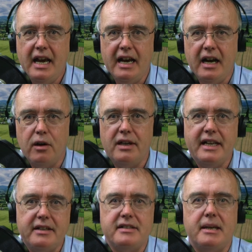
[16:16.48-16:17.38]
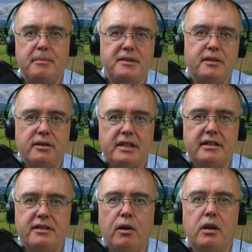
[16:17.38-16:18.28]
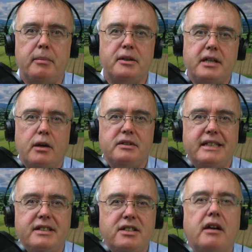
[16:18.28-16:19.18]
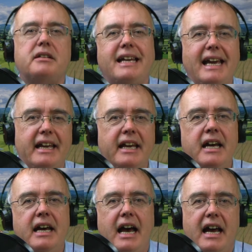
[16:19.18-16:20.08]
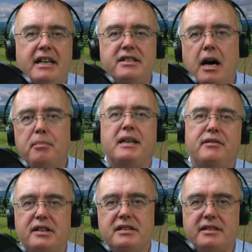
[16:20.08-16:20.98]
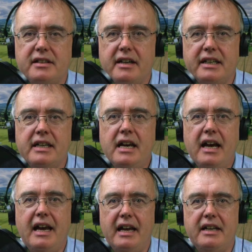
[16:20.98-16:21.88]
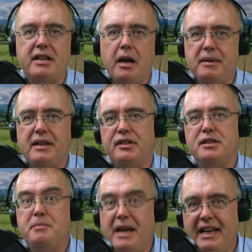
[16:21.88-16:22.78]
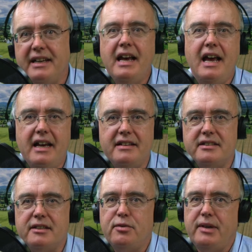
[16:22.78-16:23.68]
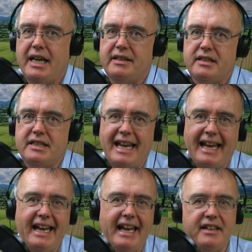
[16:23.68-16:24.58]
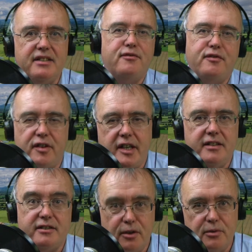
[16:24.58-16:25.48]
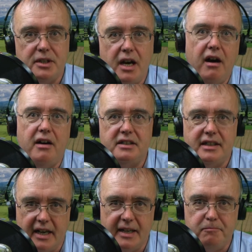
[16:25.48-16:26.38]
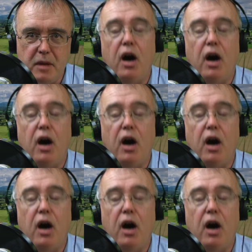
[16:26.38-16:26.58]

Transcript: Our latest episode is all about how the .gay top-level design, top-level domain has created a hate-free zone online.